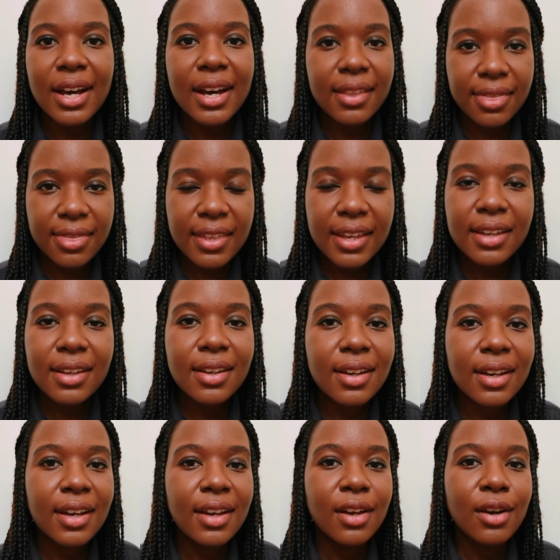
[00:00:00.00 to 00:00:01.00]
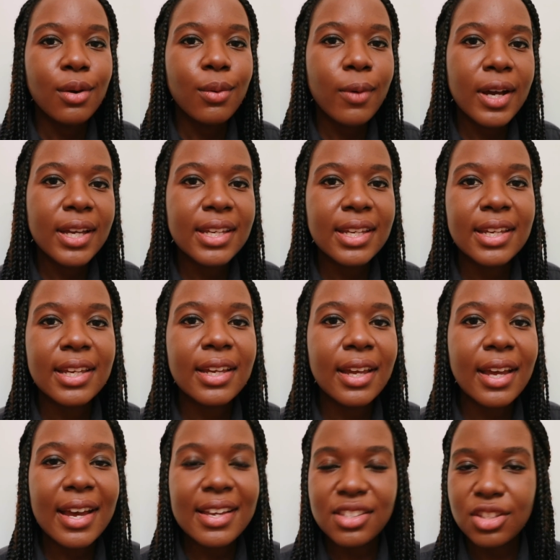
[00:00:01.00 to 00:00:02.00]
I think
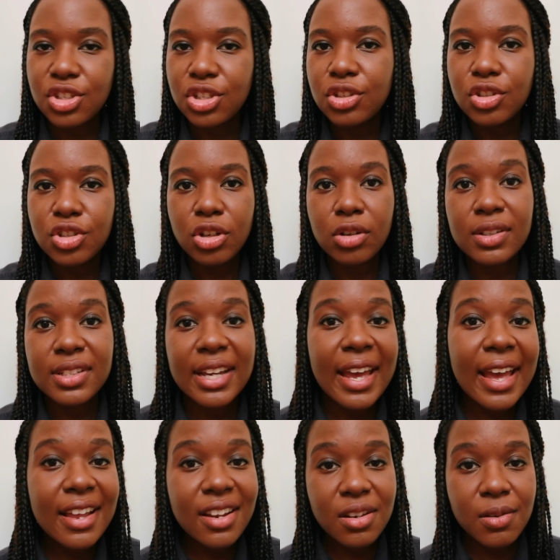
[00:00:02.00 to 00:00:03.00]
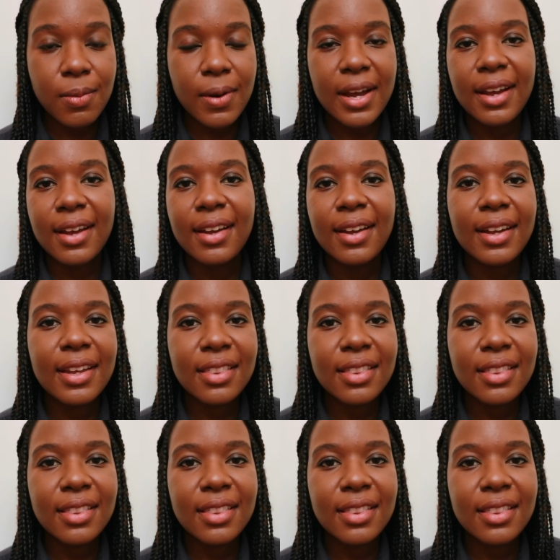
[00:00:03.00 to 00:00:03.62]
working as a junior doctor anywhere